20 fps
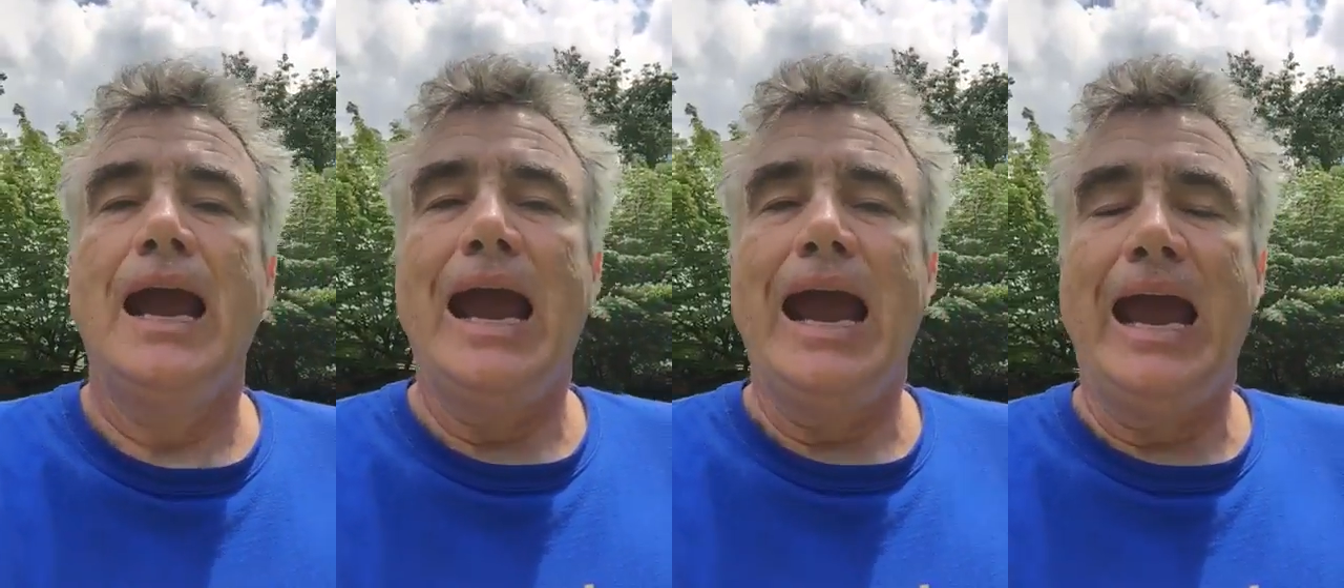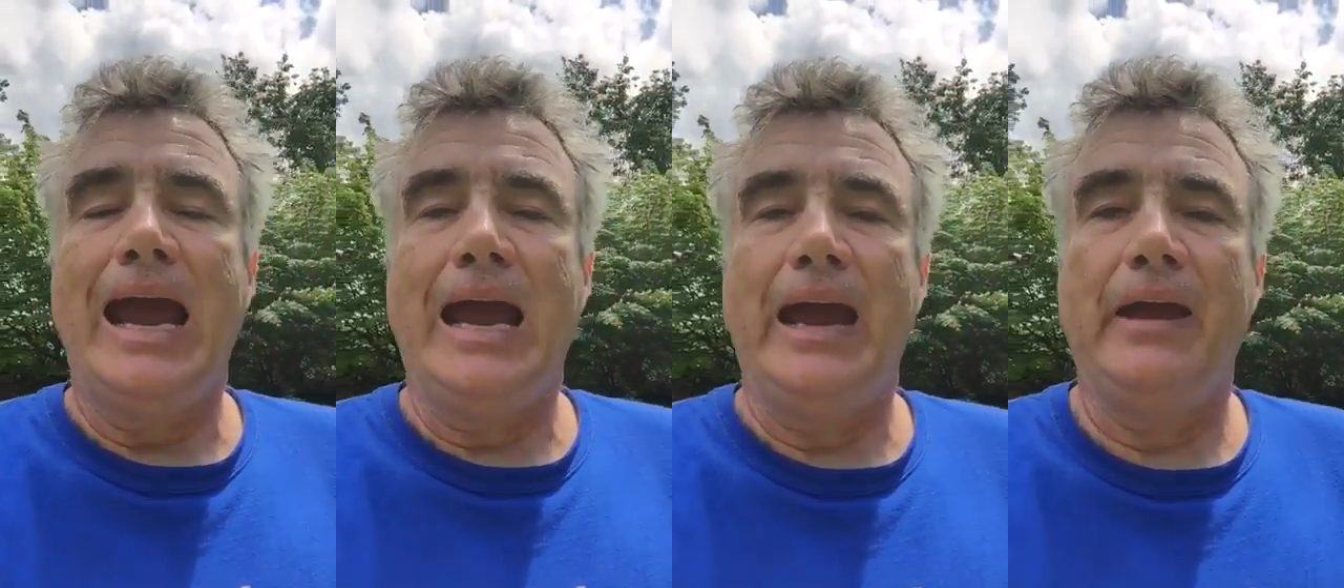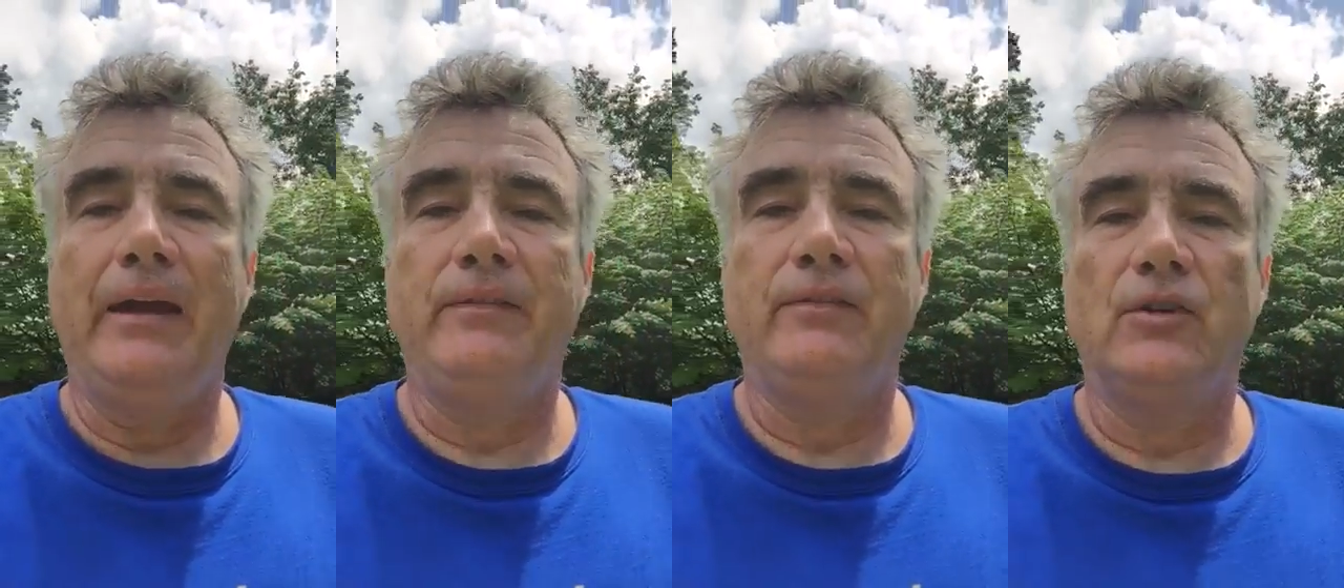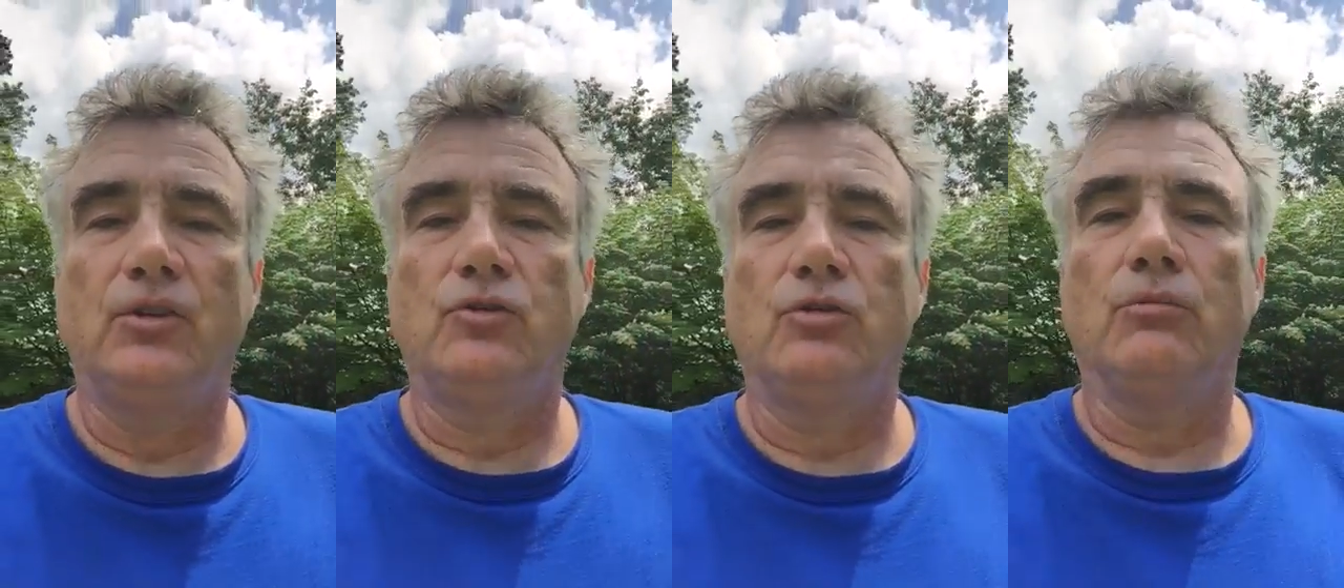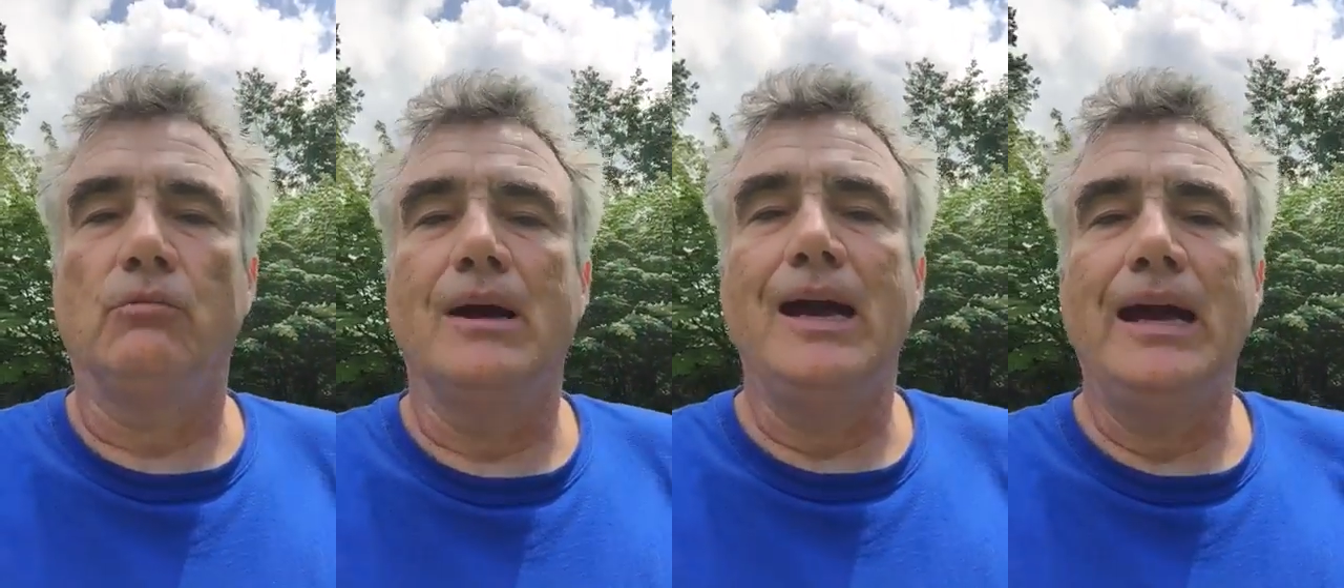and the
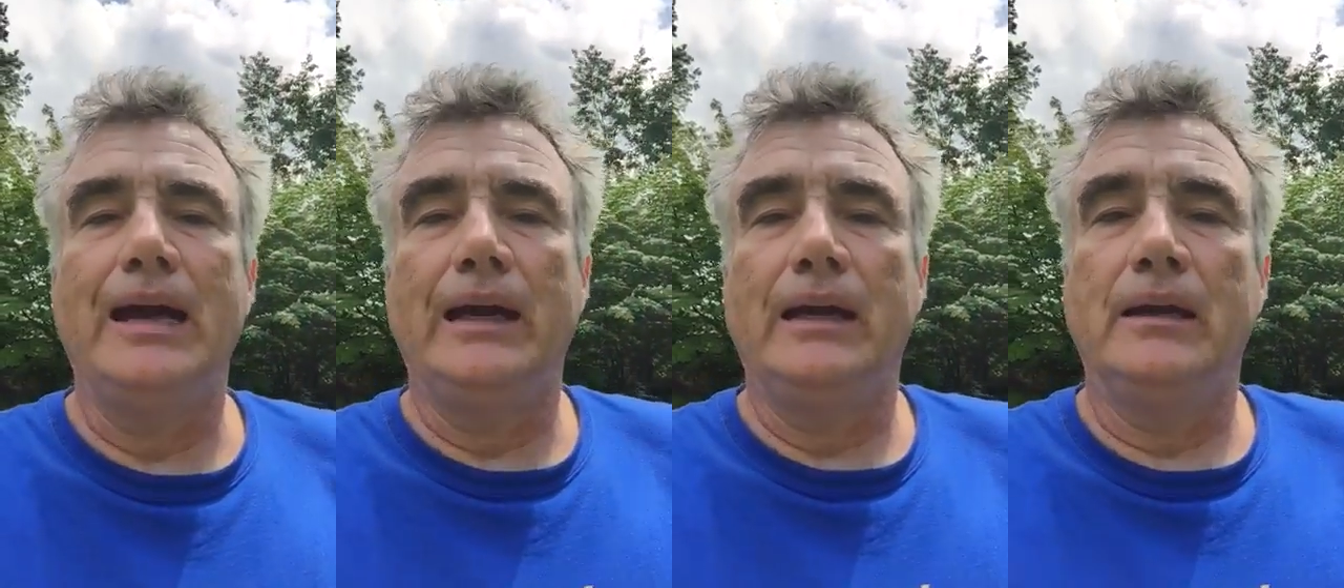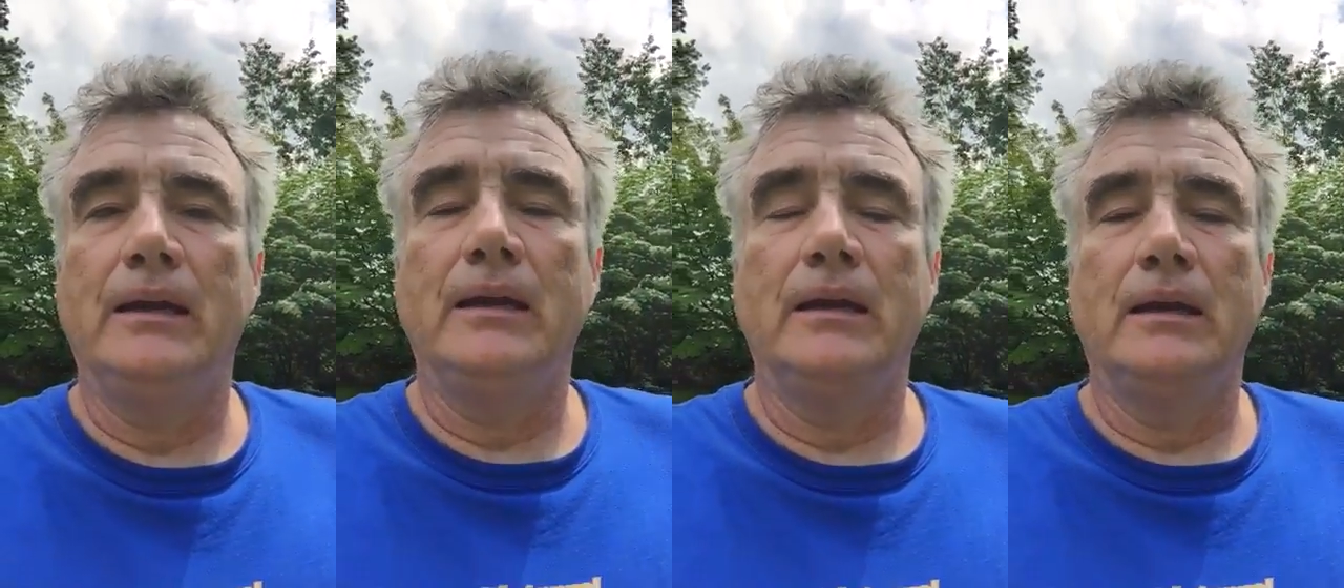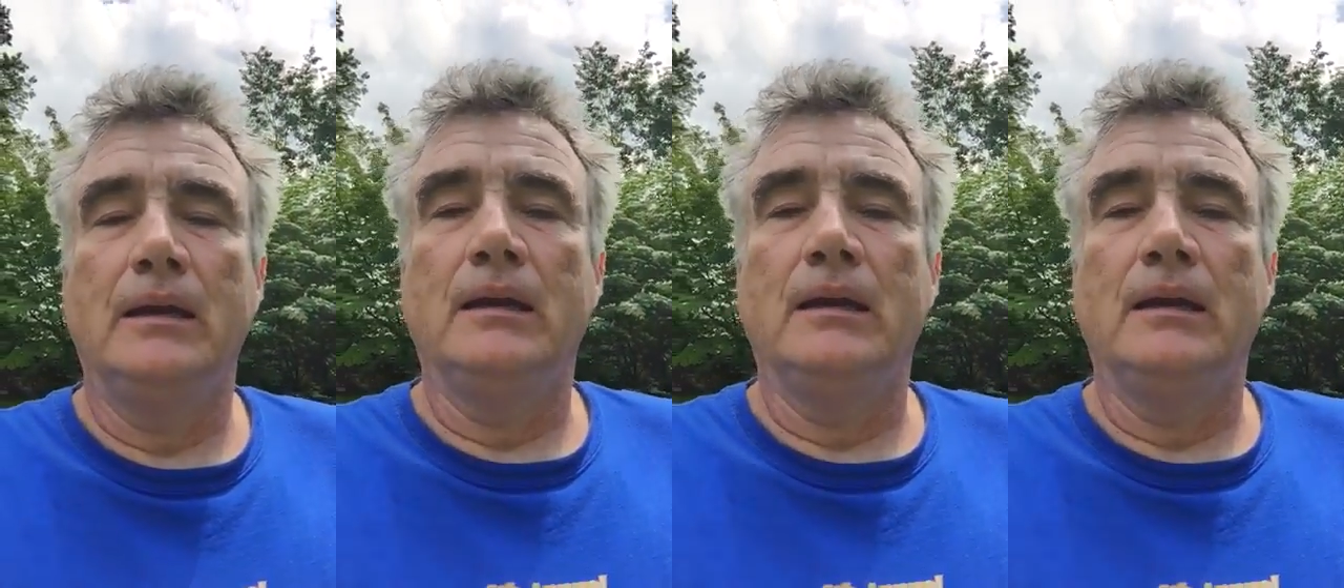terrain,